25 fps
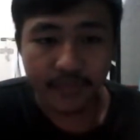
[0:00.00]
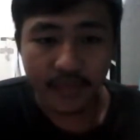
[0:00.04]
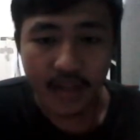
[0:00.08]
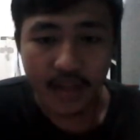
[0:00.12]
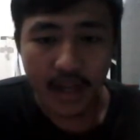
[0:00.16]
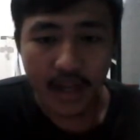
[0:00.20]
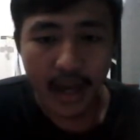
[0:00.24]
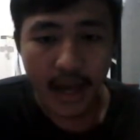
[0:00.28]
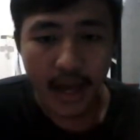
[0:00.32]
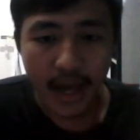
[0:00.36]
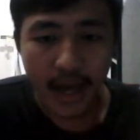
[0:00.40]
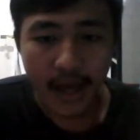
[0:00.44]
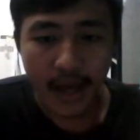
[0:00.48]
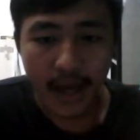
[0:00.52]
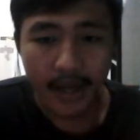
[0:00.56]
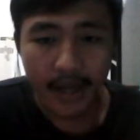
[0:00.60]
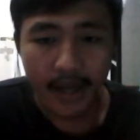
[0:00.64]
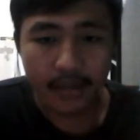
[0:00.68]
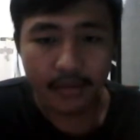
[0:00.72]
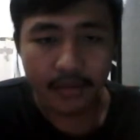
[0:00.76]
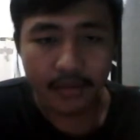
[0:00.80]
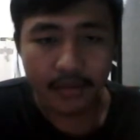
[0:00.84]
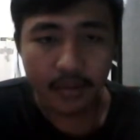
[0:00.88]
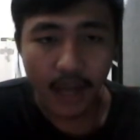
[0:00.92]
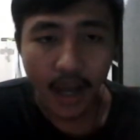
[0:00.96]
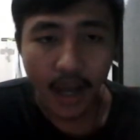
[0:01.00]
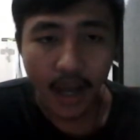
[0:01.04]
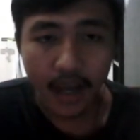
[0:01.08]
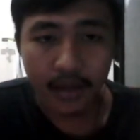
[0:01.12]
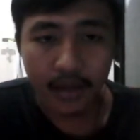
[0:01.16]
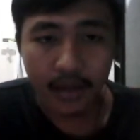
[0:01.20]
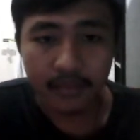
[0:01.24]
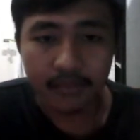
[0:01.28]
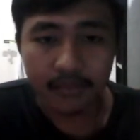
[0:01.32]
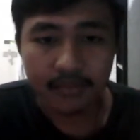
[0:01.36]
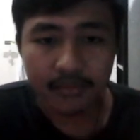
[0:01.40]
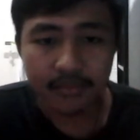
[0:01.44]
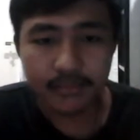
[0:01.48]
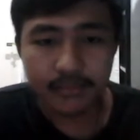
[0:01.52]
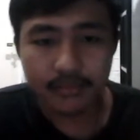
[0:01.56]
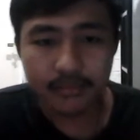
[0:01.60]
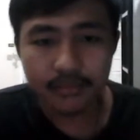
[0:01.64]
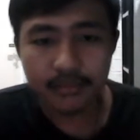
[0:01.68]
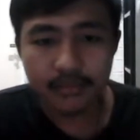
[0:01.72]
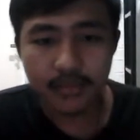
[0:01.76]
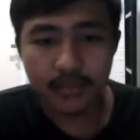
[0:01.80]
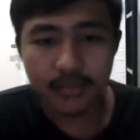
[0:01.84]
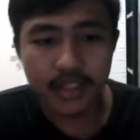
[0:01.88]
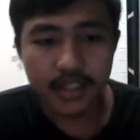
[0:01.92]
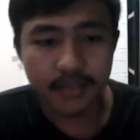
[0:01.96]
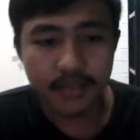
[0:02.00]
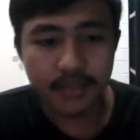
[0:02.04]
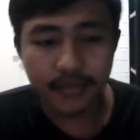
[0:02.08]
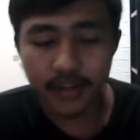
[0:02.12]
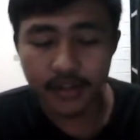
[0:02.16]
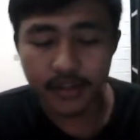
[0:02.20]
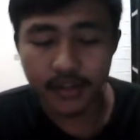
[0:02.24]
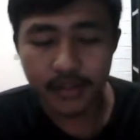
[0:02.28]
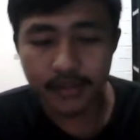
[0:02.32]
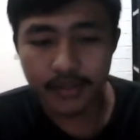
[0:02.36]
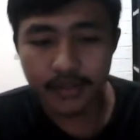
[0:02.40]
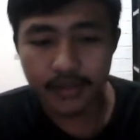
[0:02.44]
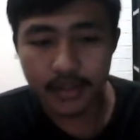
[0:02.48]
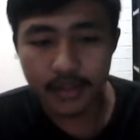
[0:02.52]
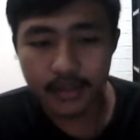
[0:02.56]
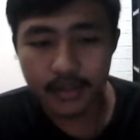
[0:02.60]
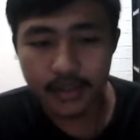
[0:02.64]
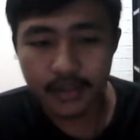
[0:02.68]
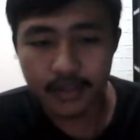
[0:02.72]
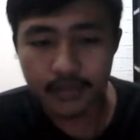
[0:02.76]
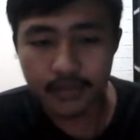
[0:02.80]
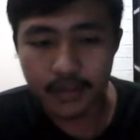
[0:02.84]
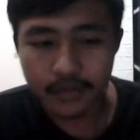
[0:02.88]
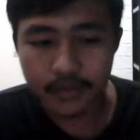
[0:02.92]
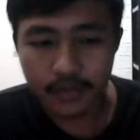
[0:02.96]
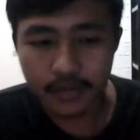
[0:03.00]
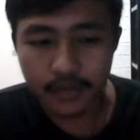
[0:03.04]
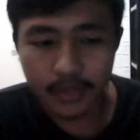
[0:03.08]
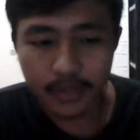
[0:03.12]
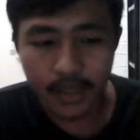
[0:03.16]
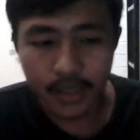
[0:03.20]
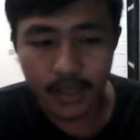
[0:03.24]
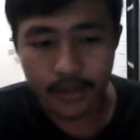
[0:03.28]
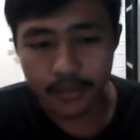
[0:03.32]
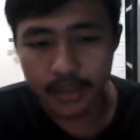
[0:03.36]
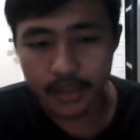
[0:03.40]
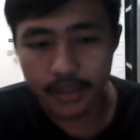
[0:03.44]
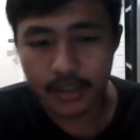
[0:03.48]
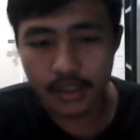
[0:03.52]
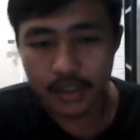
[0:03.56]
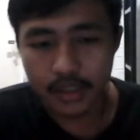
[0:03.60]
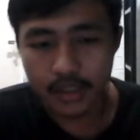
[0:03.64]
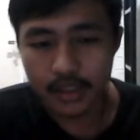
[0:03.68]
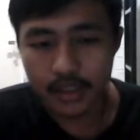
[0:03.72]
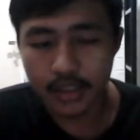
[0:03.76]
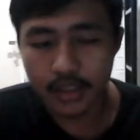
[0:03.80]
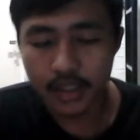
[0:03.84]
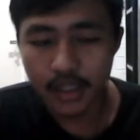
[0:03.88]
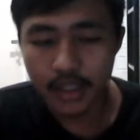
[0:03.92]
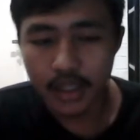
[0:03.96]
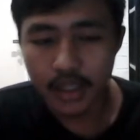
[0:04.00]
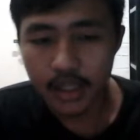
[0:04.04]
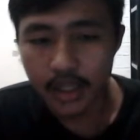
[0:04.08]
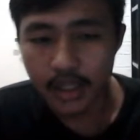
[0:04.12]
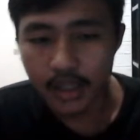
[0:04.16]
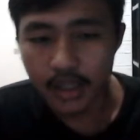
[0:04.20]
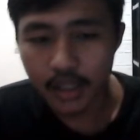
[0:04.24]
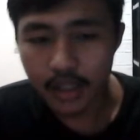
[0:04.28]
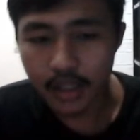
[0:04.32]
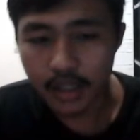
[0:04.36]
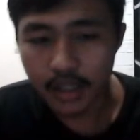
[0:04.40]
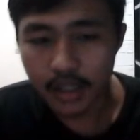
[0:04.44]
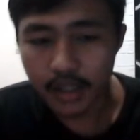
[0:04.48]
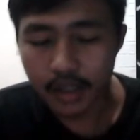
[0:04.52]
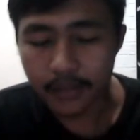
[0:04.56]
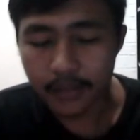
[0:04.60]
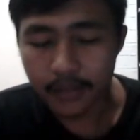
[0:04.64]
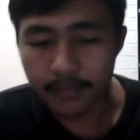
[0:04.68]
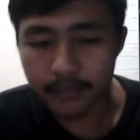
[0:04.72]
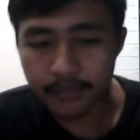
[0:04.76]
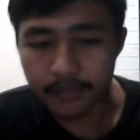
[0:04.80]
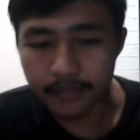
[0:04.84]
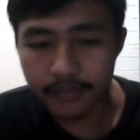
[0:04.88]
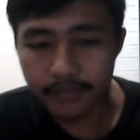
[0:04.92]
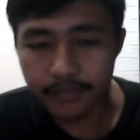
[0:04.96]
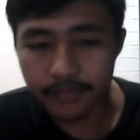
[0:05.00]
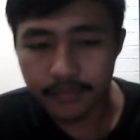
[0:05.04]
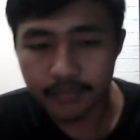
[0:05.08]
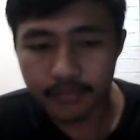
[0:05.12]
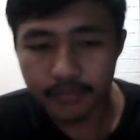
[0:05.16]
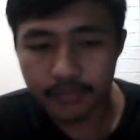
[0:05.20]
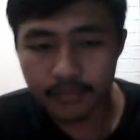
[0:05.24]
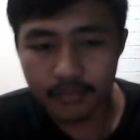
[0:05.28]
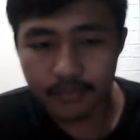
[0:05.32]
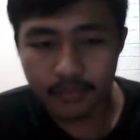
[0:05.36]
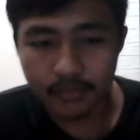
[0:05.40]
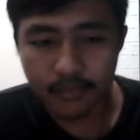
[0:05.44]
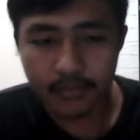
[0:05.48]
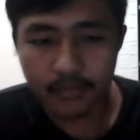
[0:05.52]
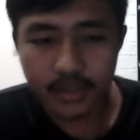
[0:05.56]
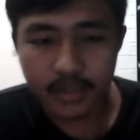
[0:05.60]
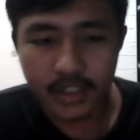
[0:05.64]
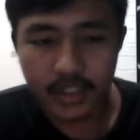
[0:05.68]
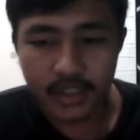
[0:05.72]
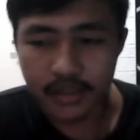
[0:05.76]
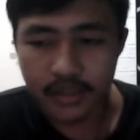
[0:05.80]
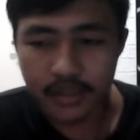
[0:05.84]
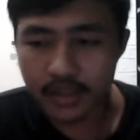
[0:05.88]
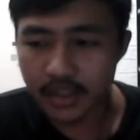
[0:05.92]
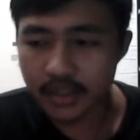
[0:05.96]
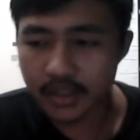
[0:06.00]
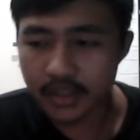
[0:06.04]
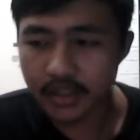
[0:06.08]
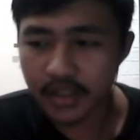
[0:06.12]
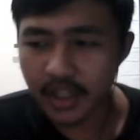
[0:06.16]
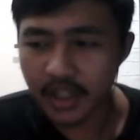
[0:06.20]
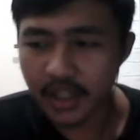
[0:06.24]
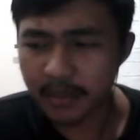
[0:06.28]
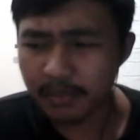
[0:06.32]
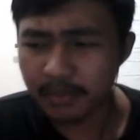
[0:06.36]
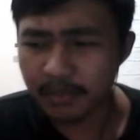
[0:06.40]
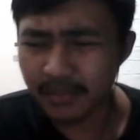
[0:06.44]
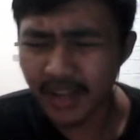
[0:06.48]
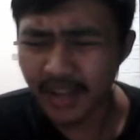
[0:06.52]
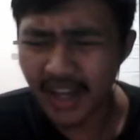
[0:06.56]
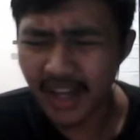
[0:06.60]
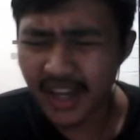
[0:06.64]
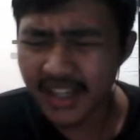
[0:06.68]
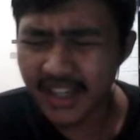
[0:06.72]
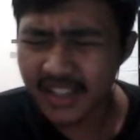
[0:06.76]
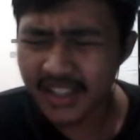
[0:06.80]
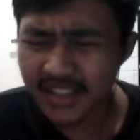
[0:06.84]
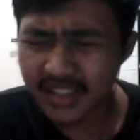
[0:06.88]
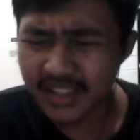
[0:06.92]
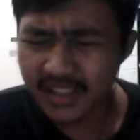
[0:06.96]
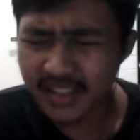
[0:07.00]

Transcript: And yeah, it's very very different from the original. Um, she doesn't get blind.